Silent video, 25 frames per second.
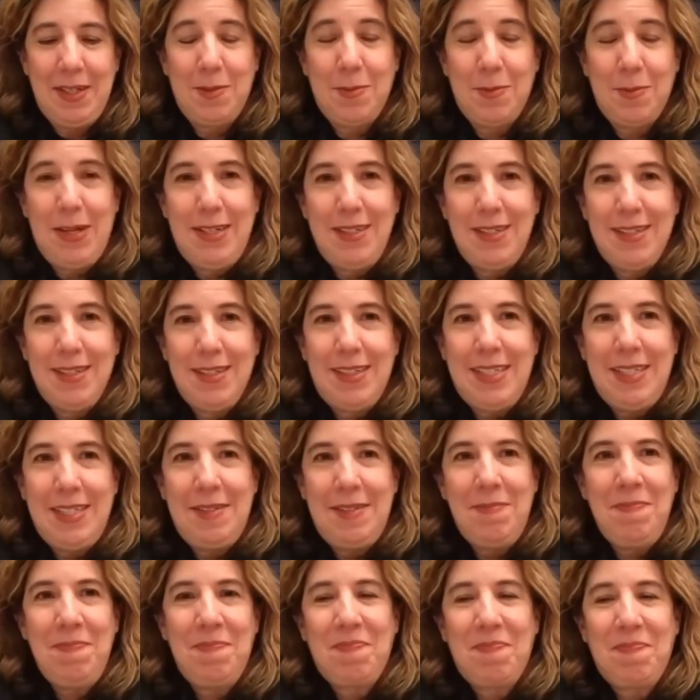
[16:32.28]

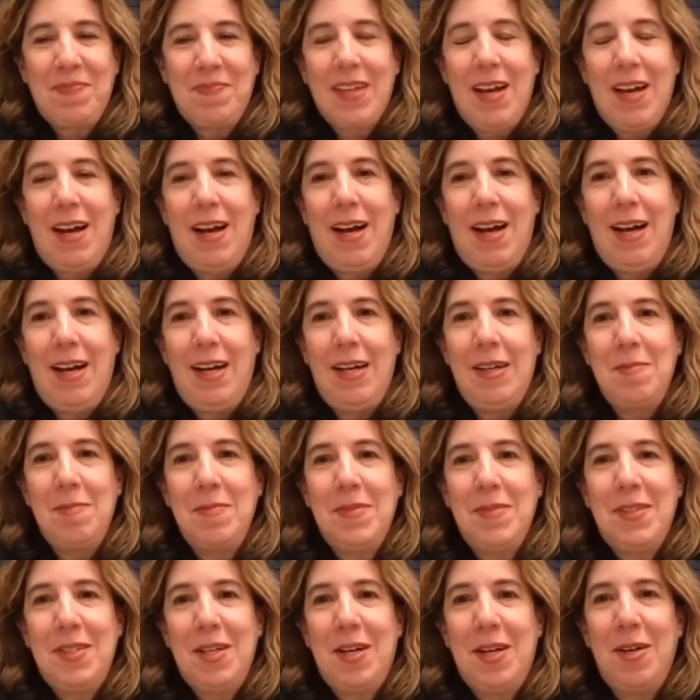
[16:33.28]
Gwendolyn.
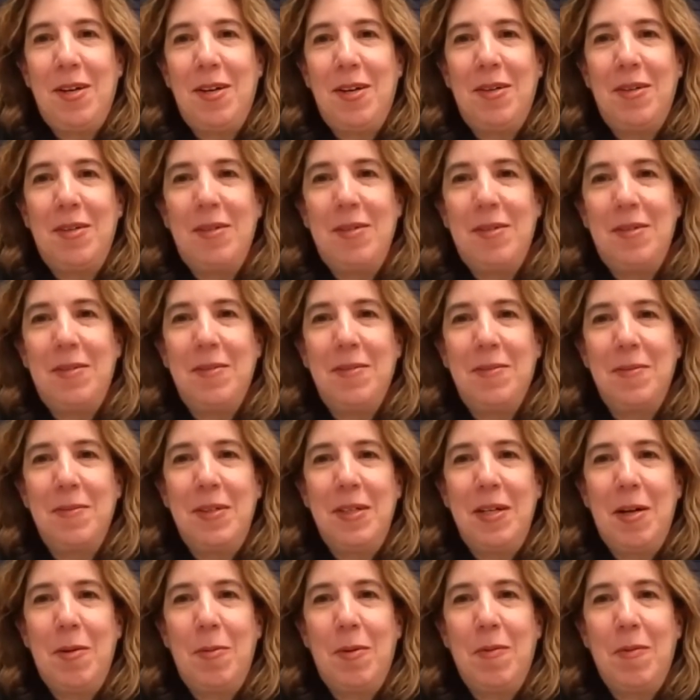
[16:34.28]
So
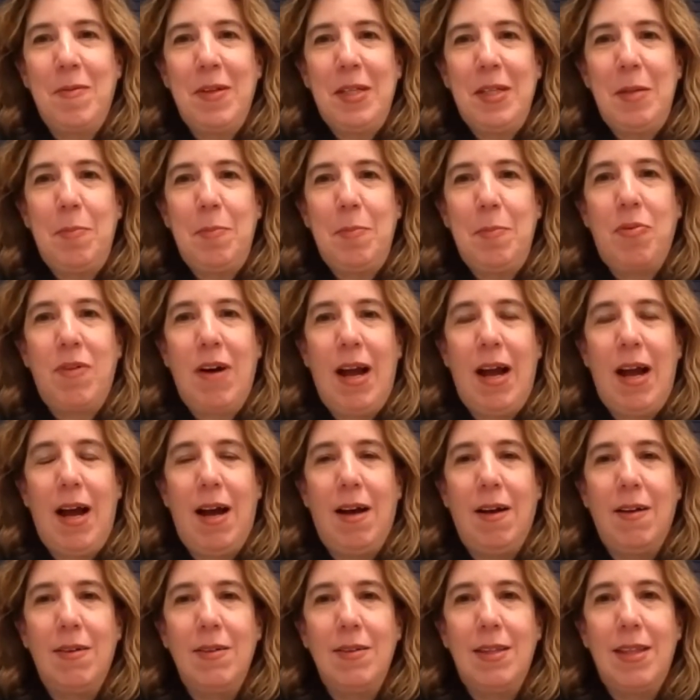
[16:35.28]
you know, we're really
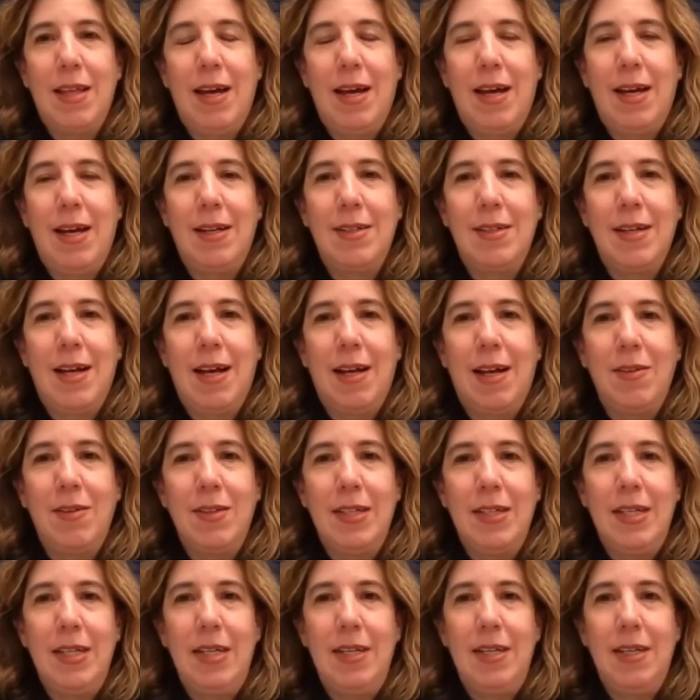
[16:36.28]
proud that not
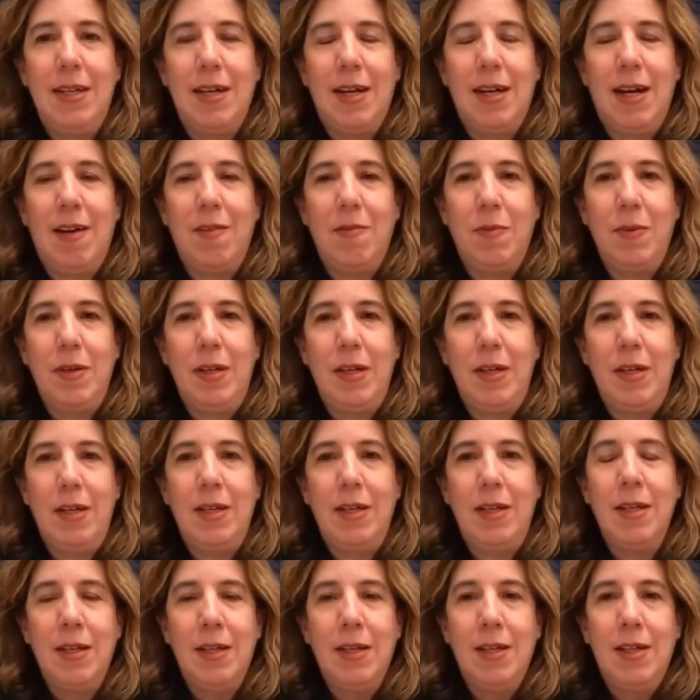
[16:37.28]
only have
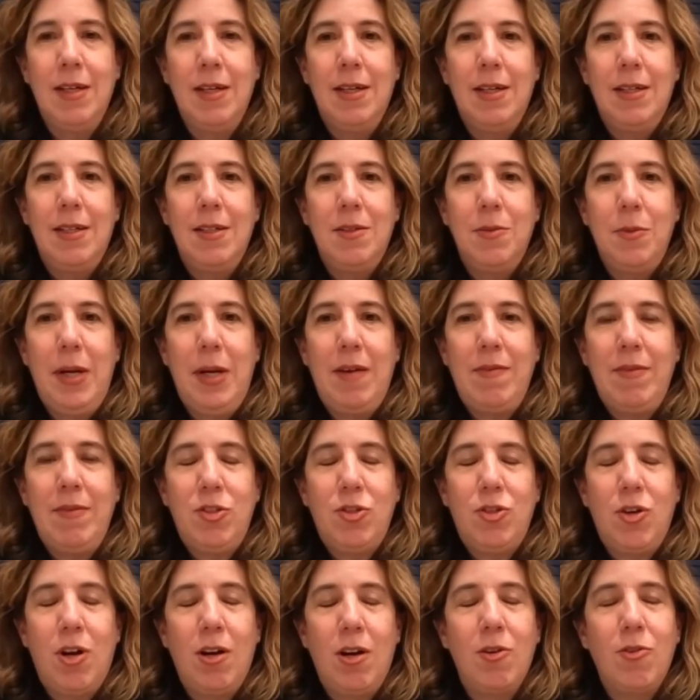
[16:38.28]
we have a
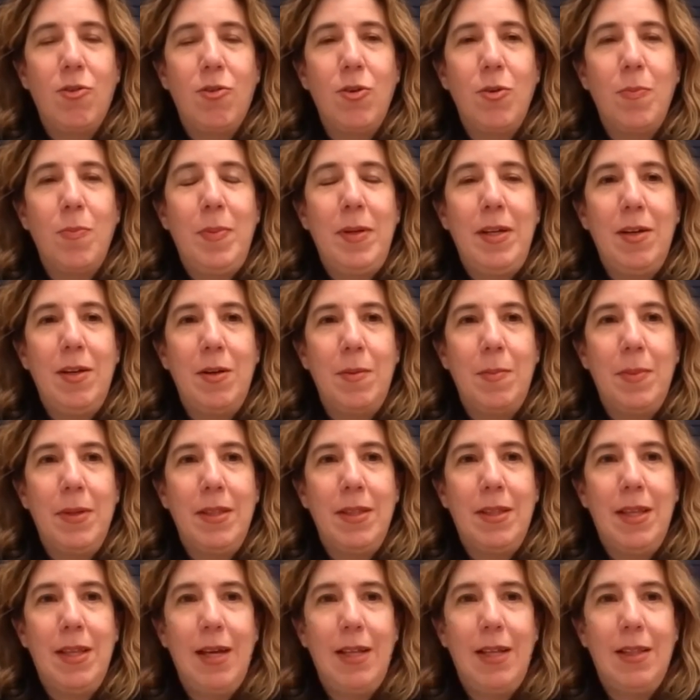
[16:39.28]
strong group here,
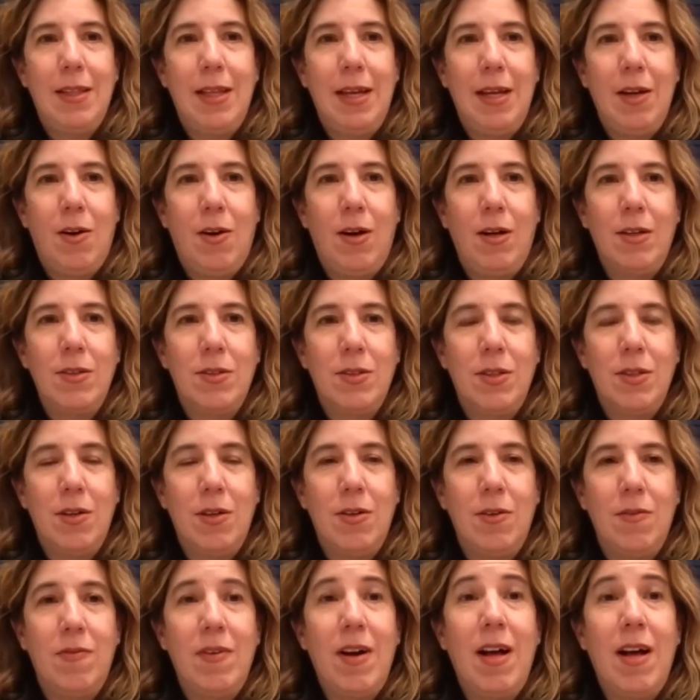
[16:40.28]
but that they
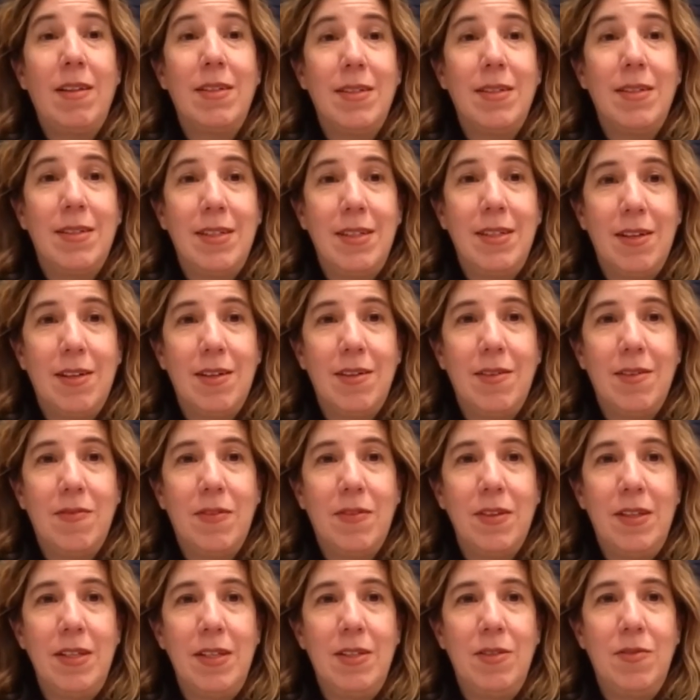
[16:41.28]
also volunteer
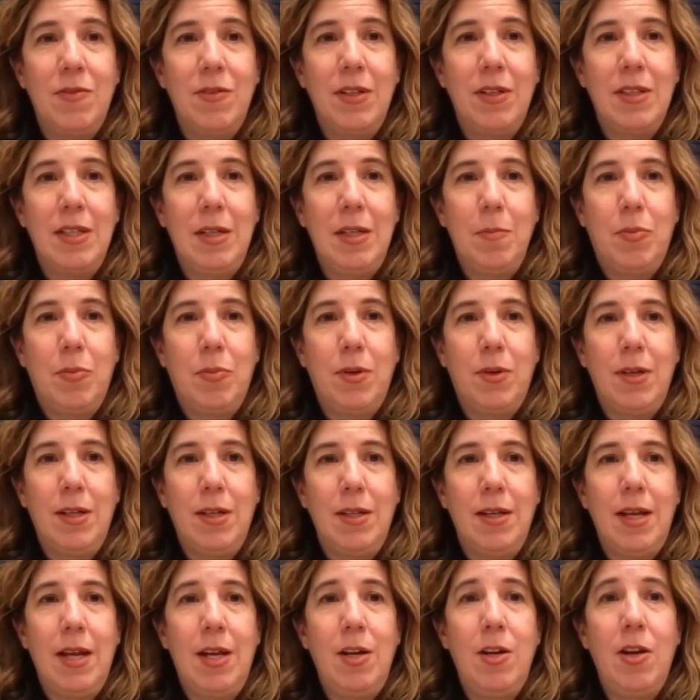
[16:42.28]
for these really
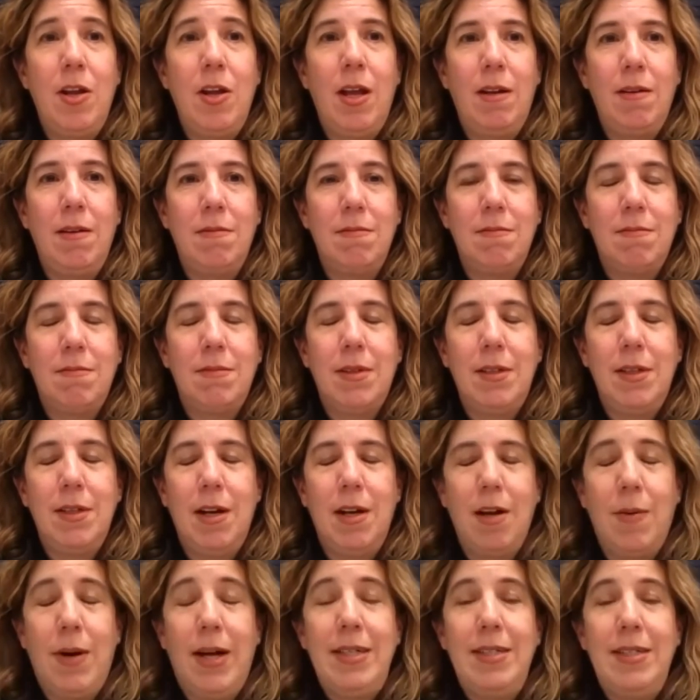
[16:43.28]
important and you
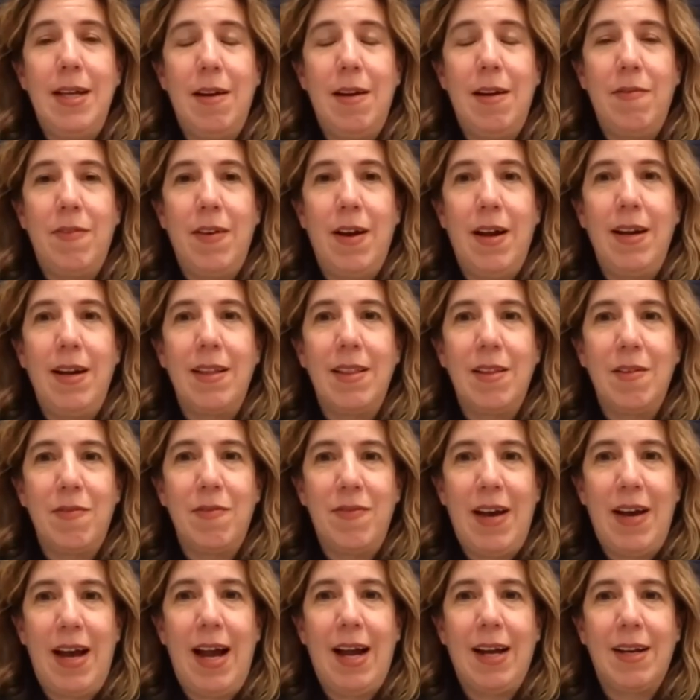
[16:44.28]
know, identifying the
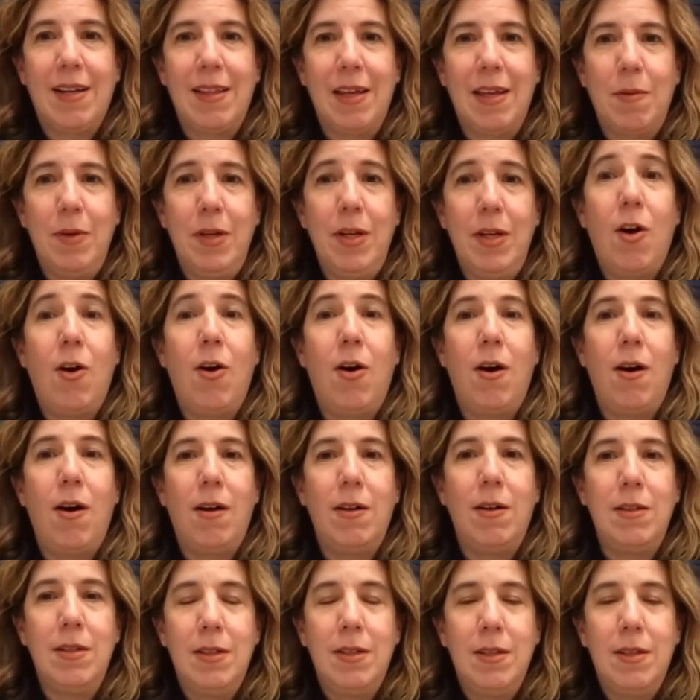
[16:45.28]
fact that we
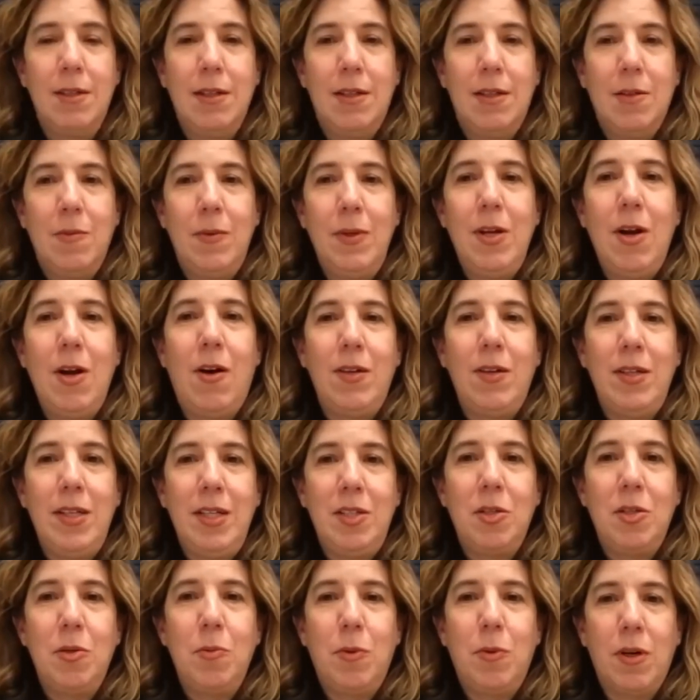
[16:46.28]
all
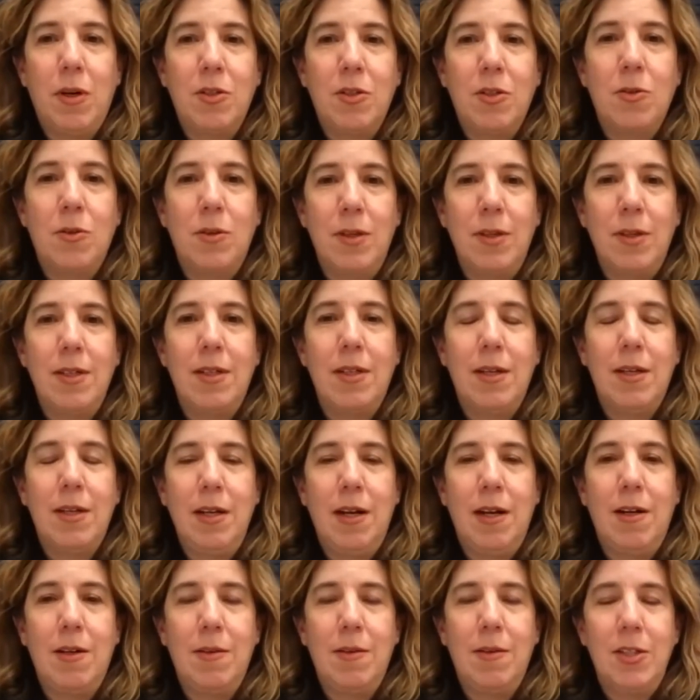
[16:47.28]
need to work toward,
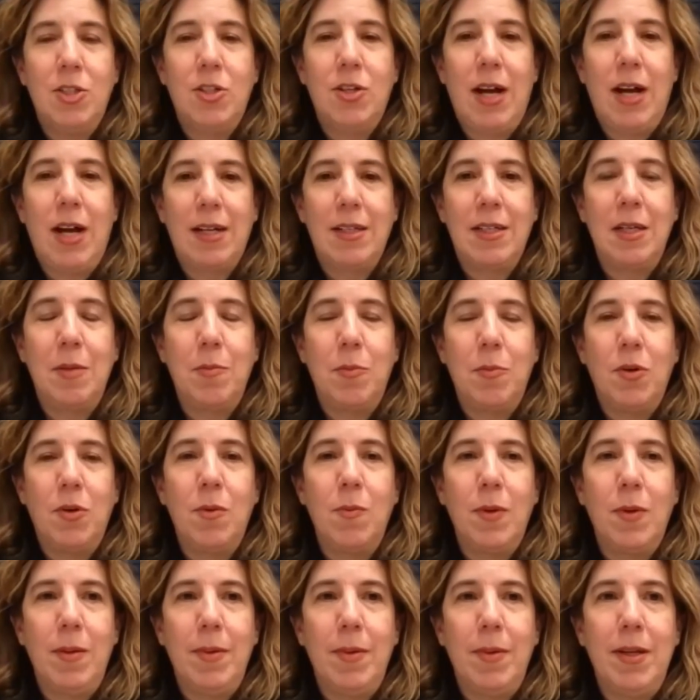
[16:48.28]
you know, attracting
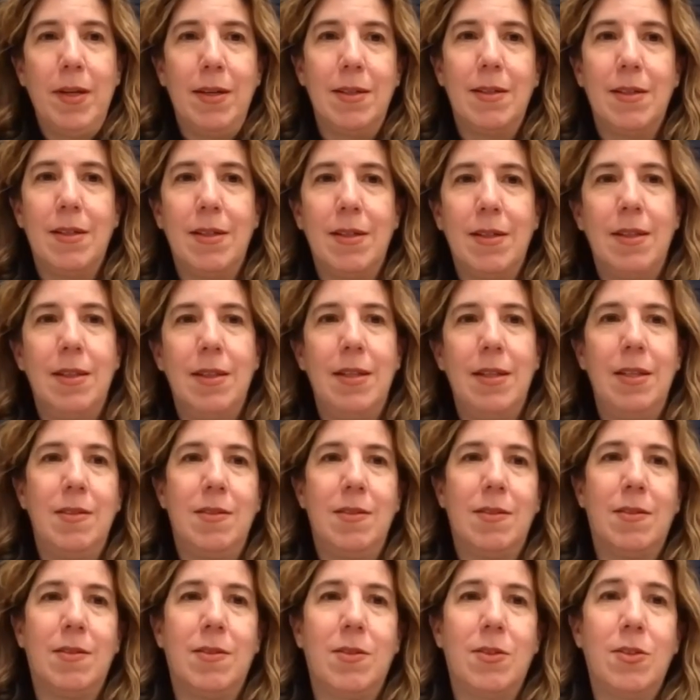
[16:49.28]
more women in
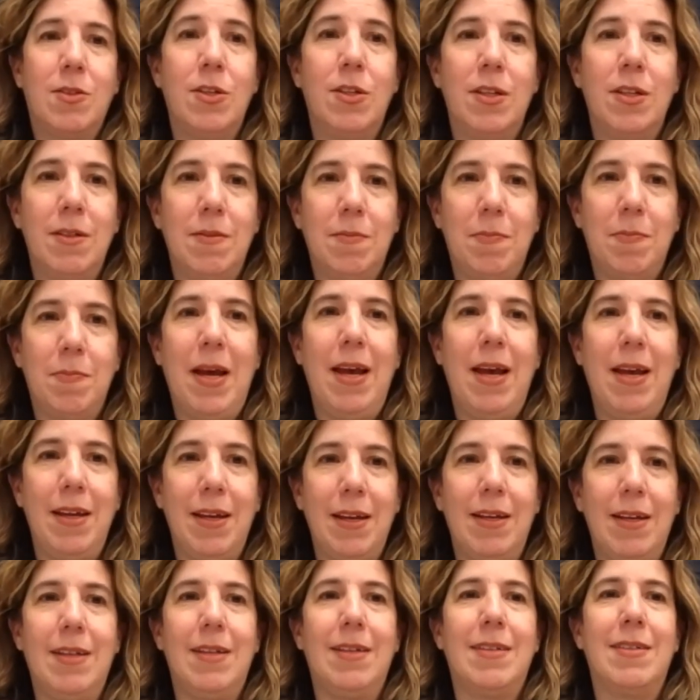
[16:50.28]
these good
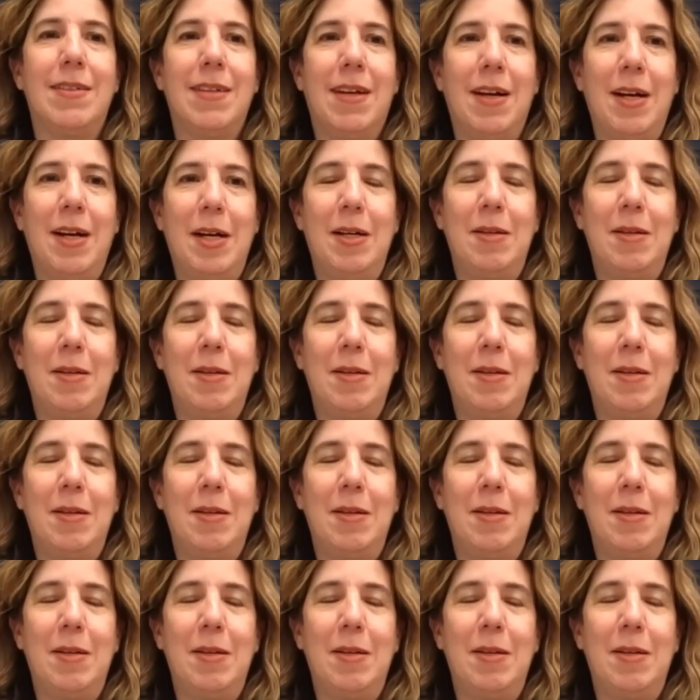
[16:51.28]
paying,